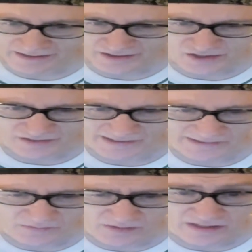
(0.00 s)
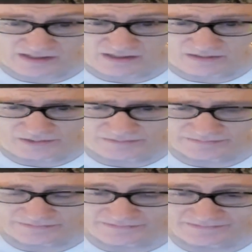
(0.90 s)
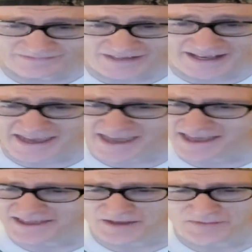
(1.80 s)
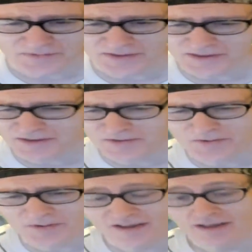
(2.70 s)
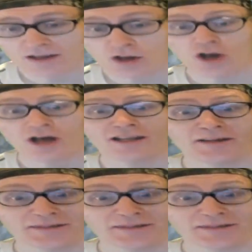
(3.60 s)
just live with you. I can't live with you. Let me